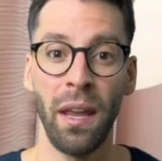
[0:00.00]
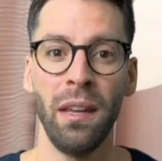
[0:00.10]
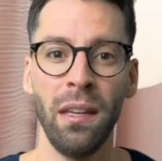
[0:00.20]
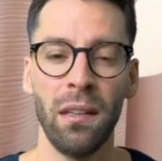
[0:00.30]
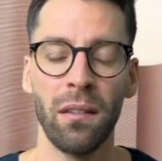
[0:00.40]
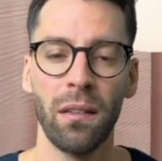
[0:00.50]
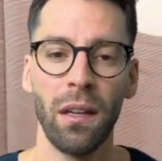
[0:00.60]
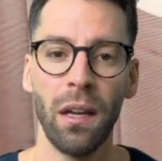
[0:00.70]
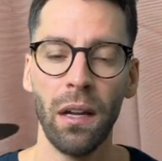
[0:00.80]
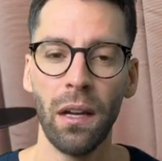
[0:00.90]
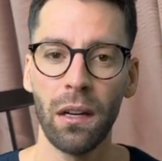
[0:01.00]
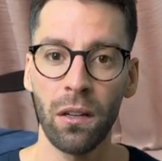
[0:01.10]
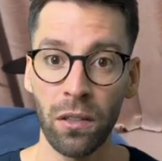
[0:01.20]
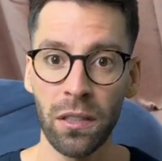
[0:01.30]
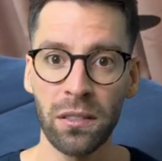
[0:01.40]
they need.
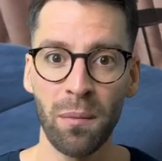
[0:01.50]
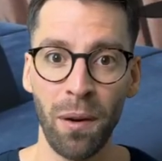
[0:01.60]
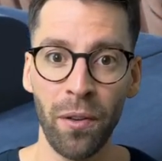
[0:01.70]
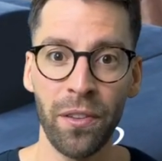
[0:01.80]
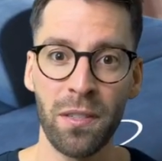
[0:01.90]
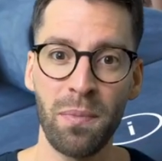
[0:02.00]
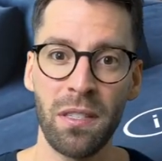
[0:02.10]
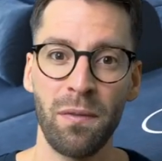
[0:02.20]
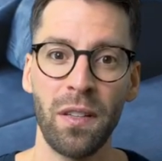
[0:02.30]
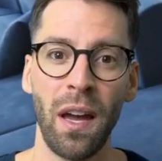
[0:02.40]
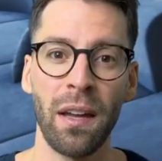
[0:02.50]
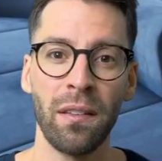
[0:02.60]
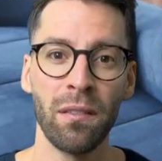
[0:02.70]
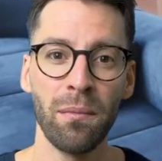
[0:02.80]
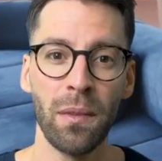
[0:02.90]
Curious about a specific
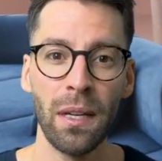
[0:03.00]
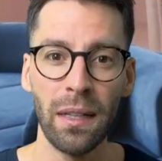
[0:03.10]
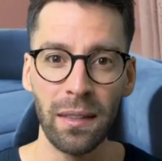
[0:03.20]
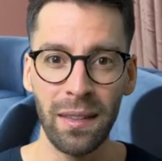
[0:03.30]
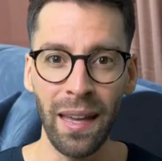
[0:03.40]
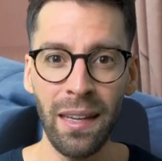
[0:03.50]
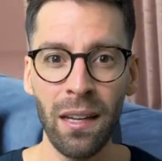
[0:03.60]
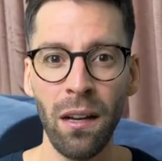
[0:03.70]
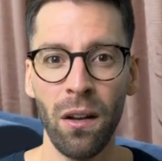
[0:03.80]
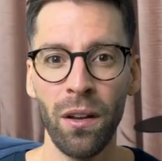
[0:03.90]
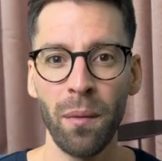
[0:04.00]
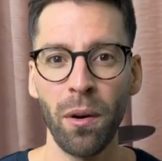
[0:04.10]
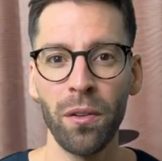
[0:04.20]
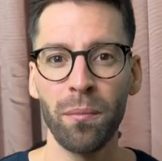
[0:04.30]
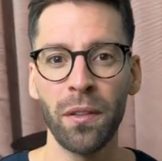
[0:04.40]
item, they can learn
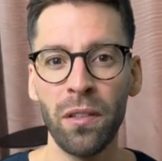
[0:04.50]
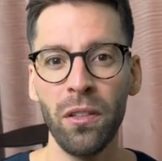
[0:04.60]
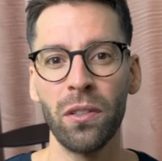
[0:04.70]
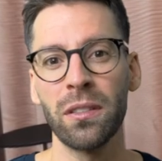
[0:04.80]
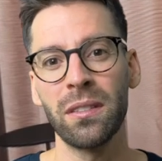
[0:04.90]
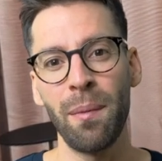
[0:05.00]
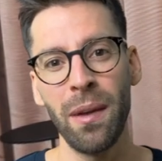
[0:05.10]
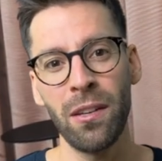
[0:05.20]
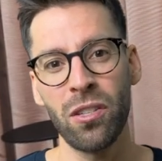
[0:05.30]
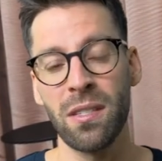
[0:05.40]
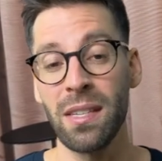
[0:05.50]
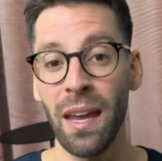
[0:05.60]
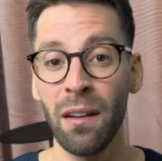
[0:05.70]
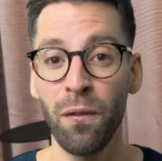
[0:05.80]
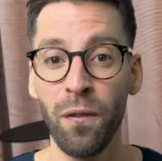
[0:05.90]
about materials, dimensions and